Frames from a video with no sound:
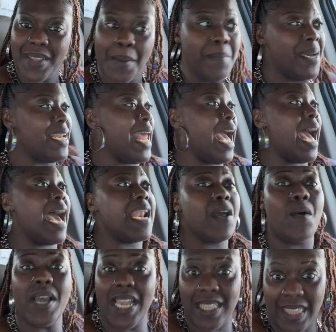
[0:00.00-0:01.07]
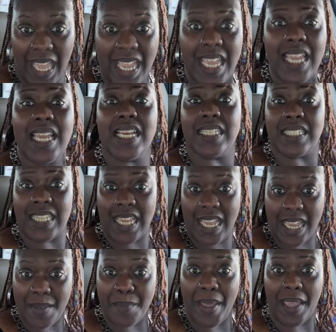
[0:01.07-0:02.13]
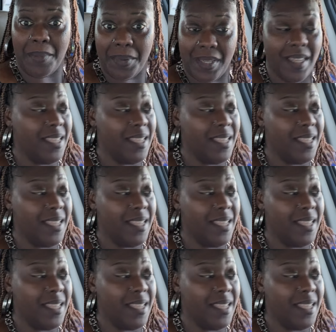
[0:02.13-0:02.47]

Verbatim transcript: But now I know he think he is it, baby.